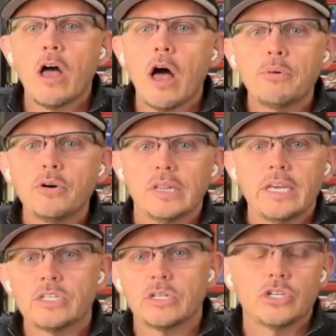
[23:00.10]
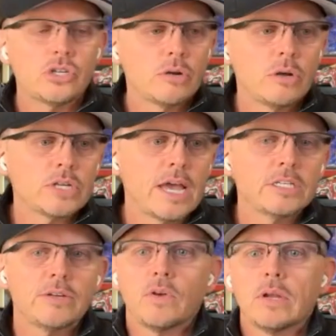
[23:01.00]
I'll put links in the show notes,
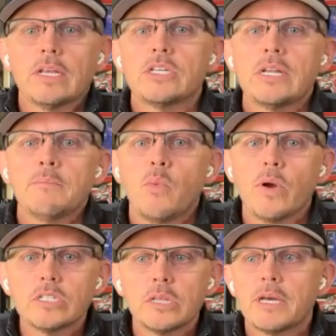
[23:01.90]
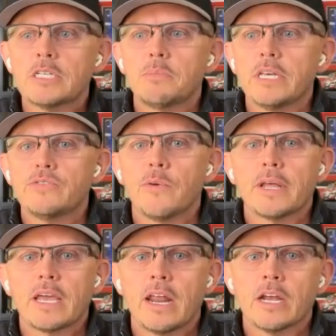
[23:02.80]
guys, if you're listening, but where's the best place for them
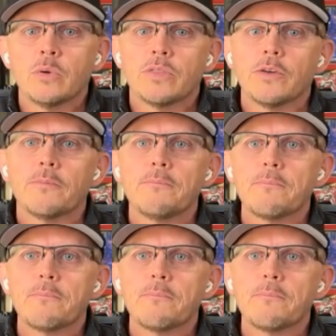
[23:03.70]
to connect with you?